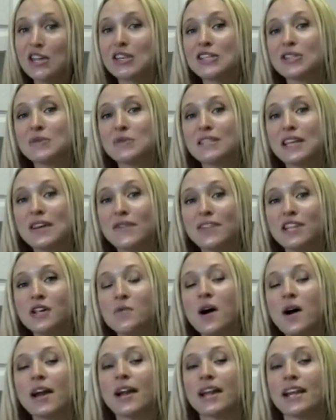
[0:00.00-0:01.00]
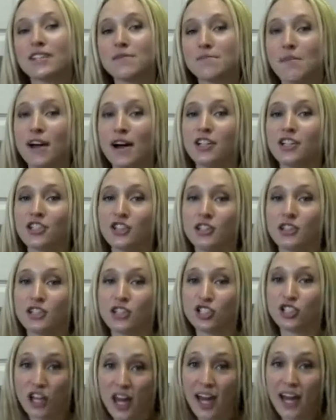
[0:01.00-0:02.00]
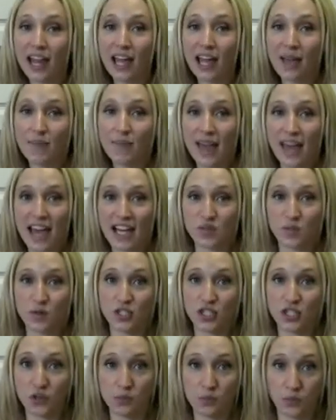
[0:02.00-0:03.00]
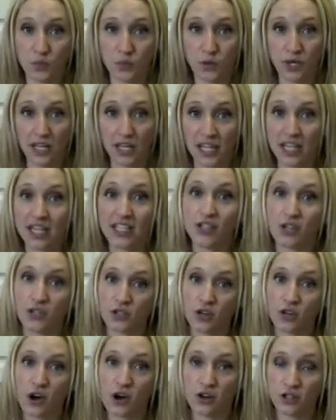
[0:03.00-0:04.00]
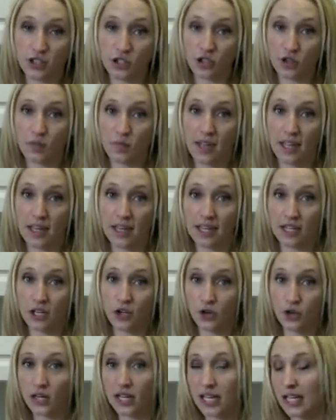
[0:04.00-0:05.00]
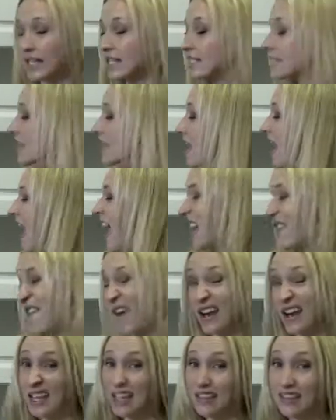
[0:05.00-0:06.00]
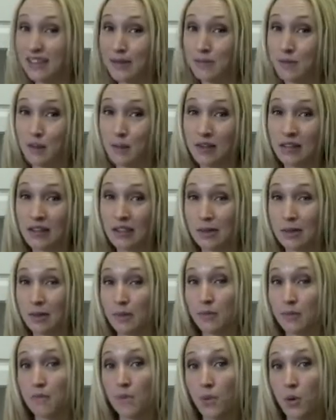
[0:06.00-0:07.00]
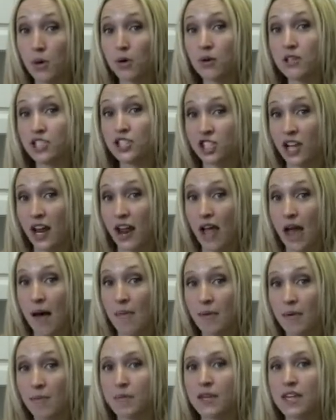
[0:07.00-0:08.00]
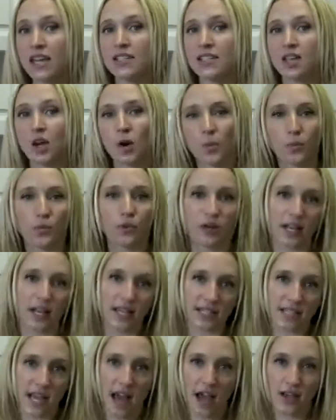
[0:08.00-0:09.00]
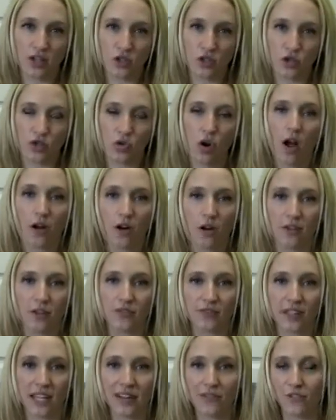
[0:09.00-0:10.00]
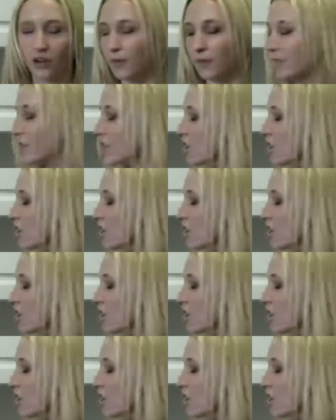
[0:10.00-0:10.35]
So we definitely want as much jam as we do brie, because those are our two main ingredients. If anything, maybe a little bit more jam because our brie is a stronger flavor.